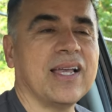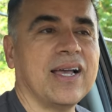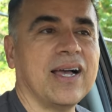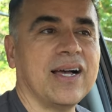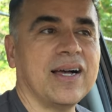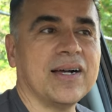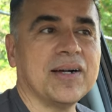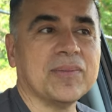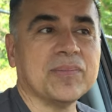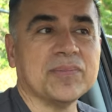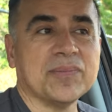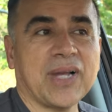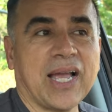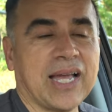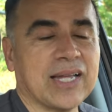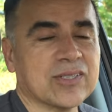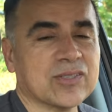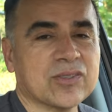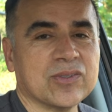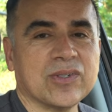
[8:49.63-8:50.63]
um,
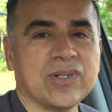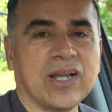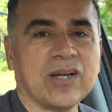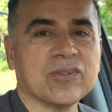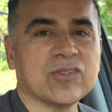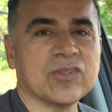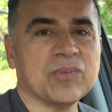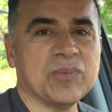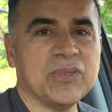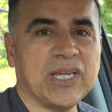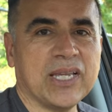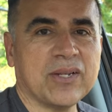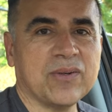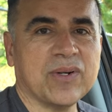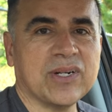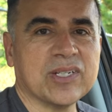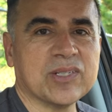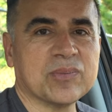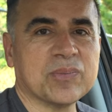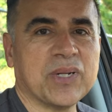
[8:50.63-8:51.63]
has turned out to be a
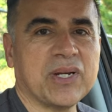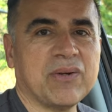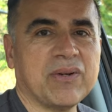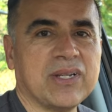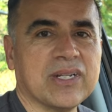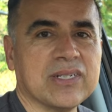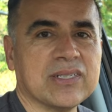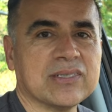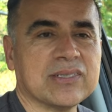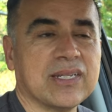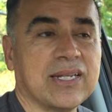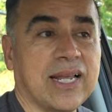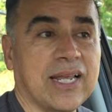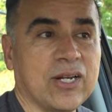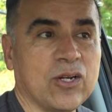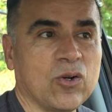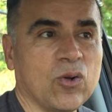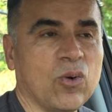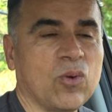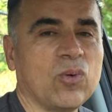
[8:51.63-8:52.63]
great experience. And I
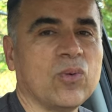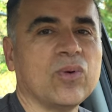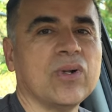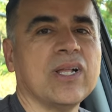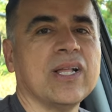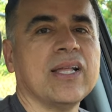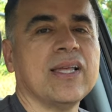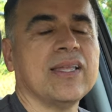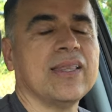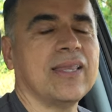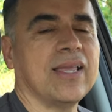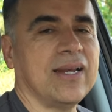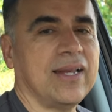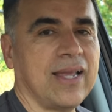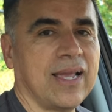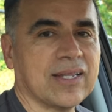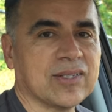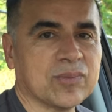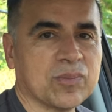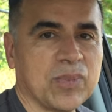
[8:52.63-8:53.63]
know that it
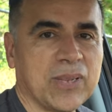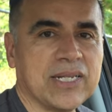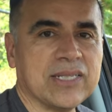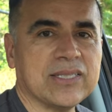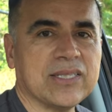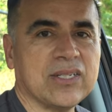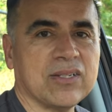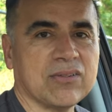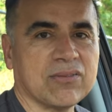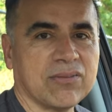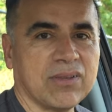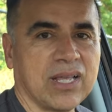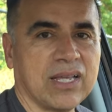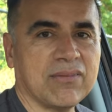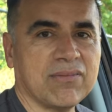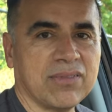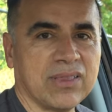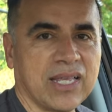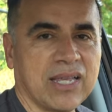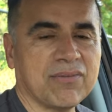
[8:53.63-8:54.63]
has plenty of
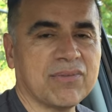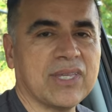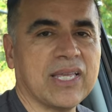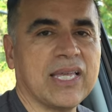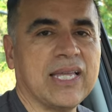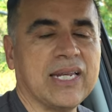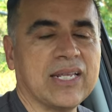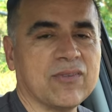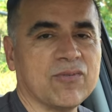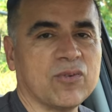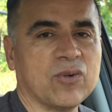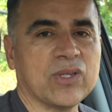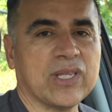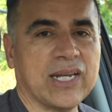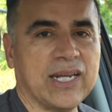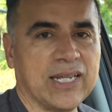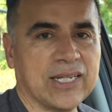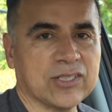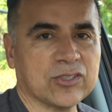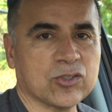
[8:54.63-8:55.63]
life left in it for
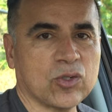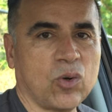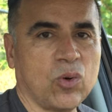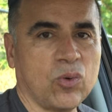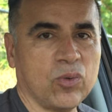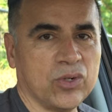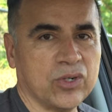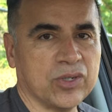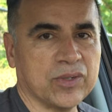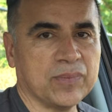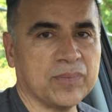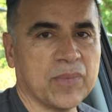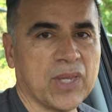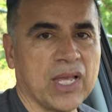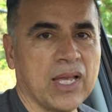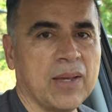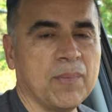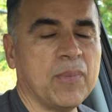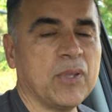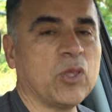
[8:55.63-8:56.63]
the next owner.
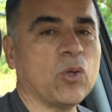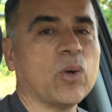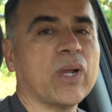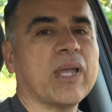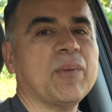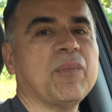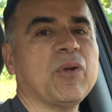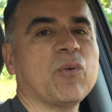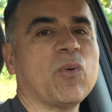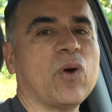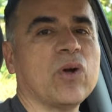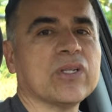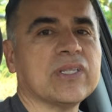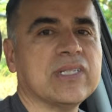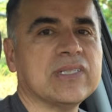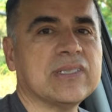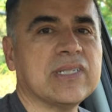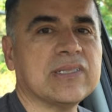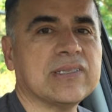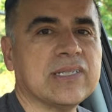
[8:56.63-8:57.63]
But don't get me wrong,
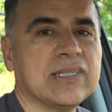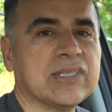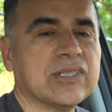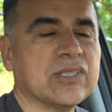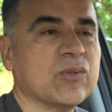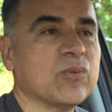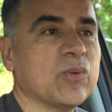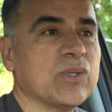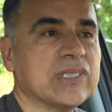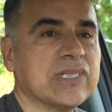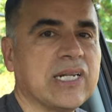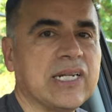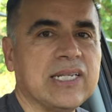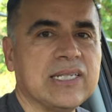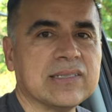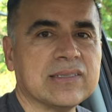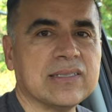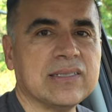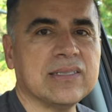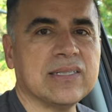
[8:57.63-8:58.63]
this decision wasn't
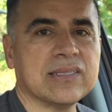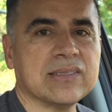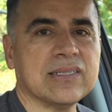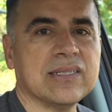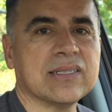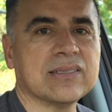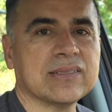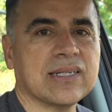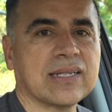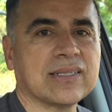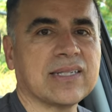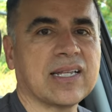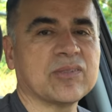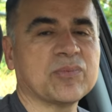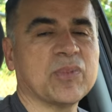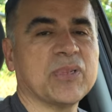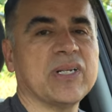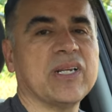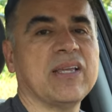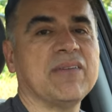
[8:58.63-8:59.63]
easy. The TSX has
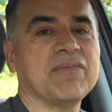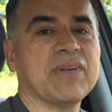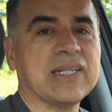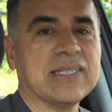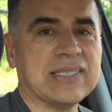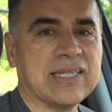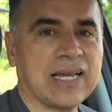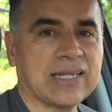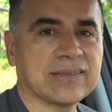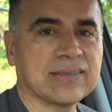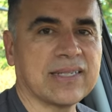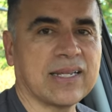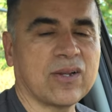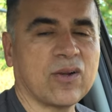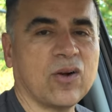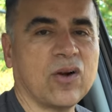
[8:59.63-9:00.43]
been a fantastic